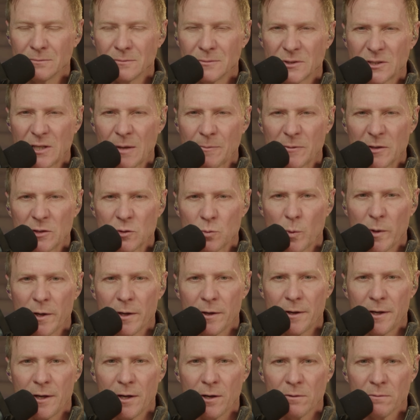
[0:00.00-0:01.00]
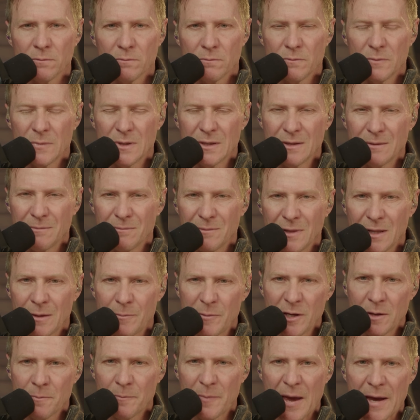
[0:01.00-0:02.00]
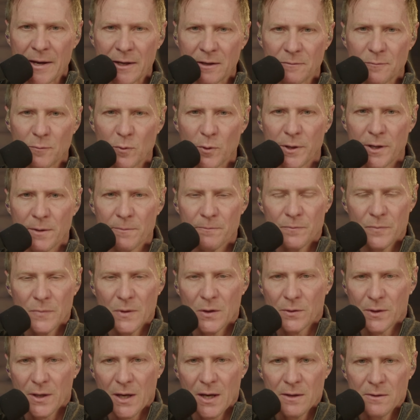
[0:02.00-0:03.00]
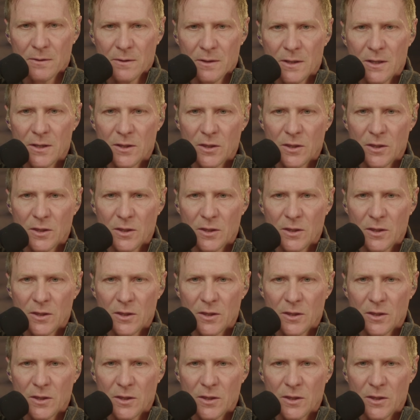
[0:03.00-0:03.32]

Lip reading: Something's weird here. Let me unpack it for you, okay?